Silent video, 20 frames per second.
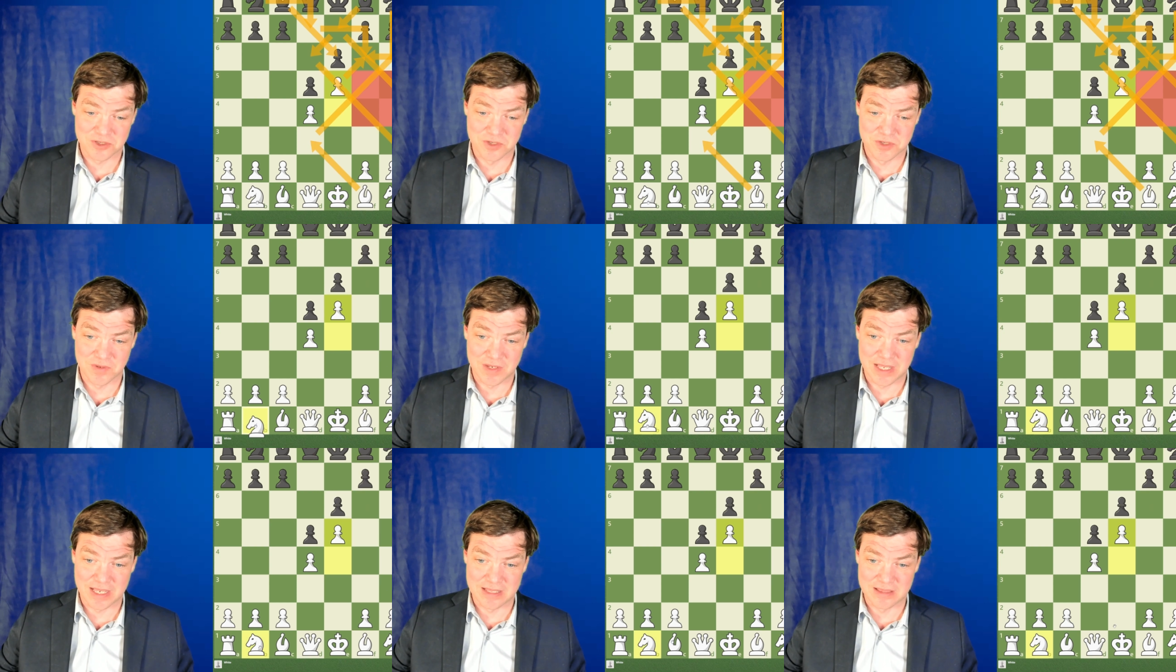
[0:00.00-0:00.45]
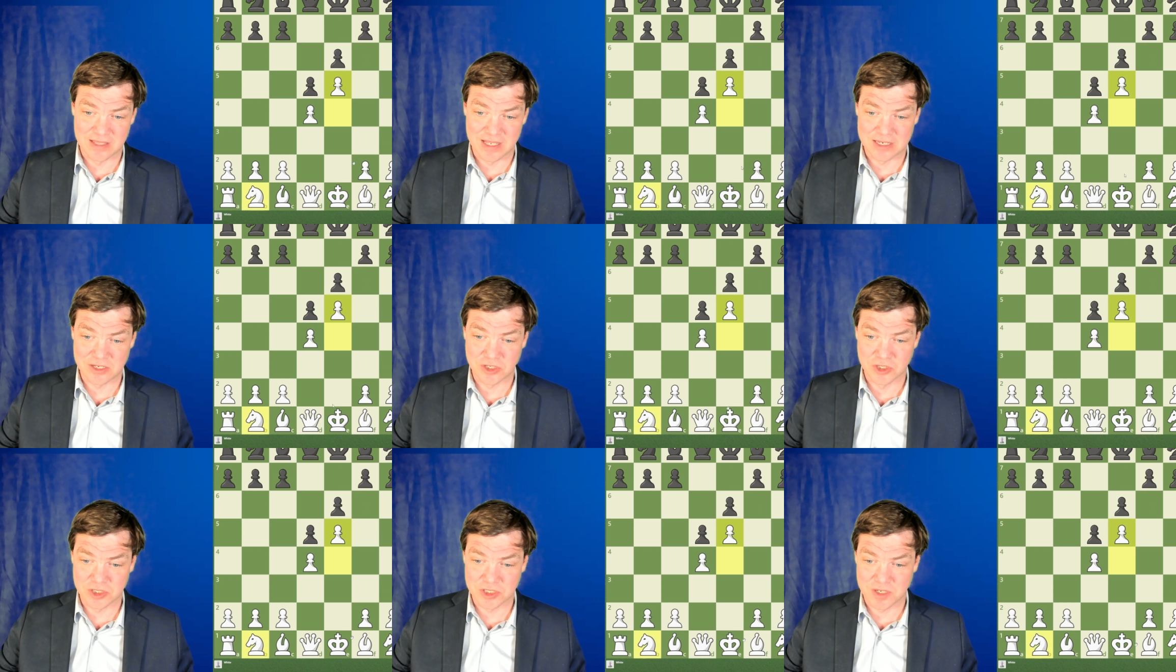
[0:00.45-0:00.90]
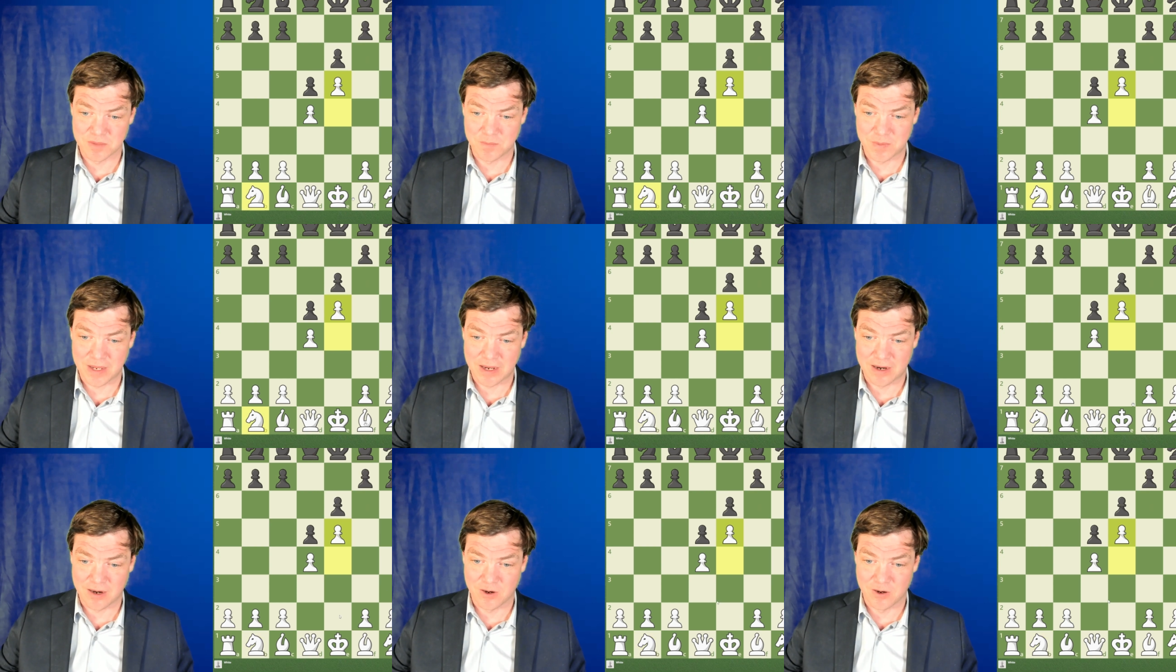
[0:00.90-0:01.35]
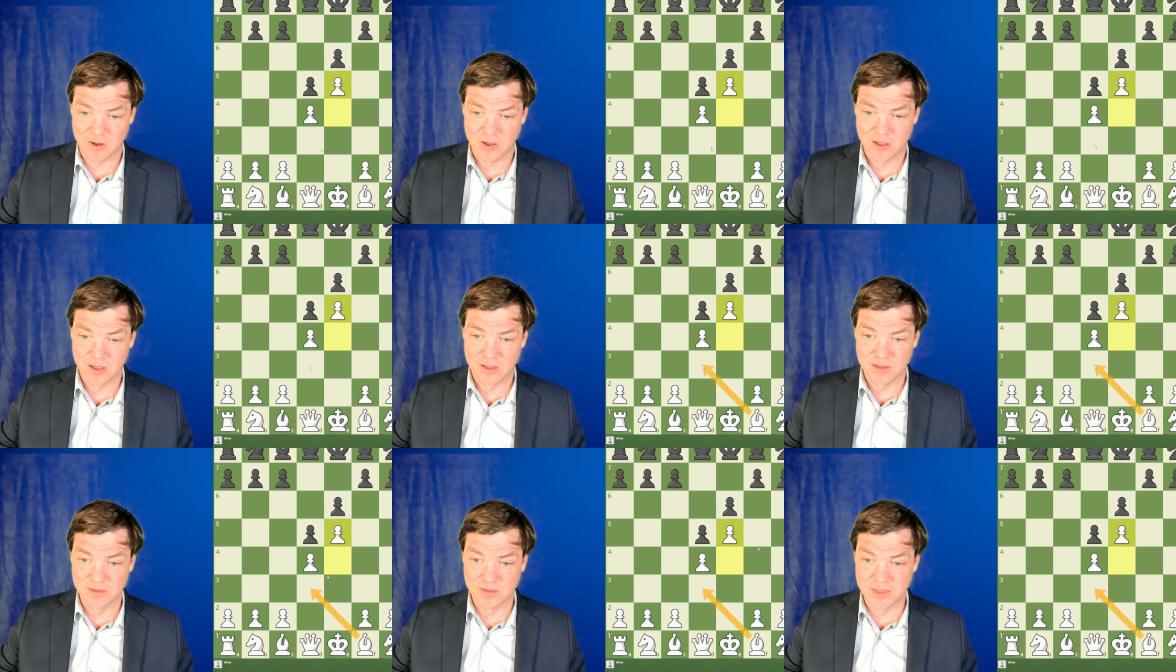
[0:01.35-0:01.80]
So again, just compare
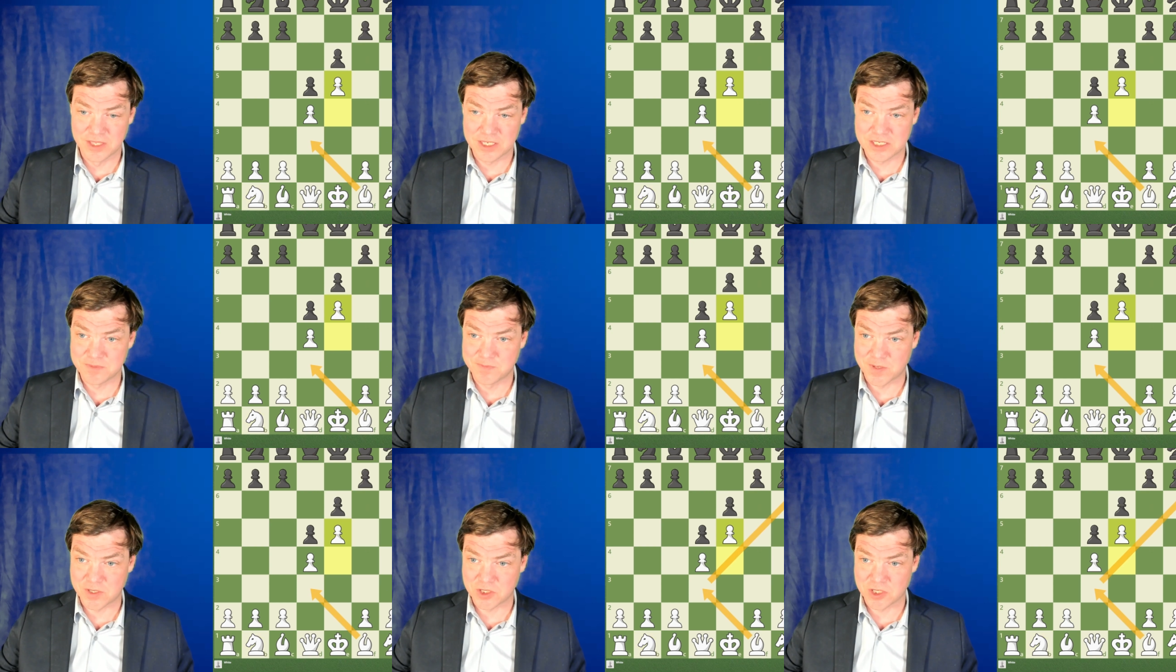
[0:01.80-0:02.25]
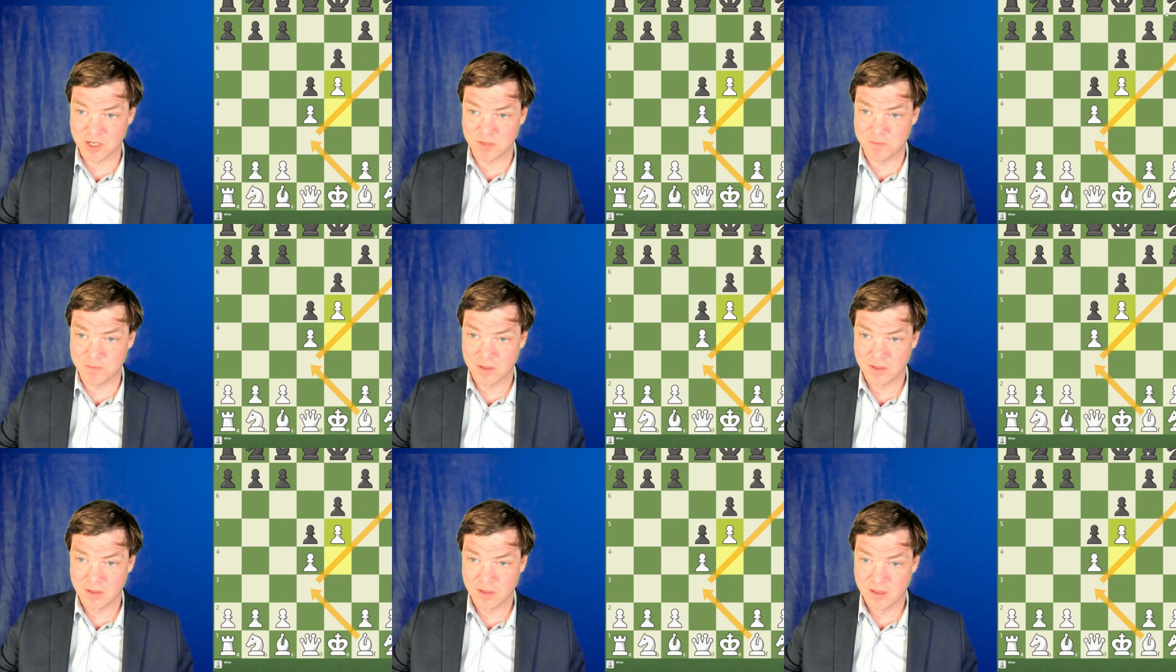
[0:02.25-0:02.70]
this bishop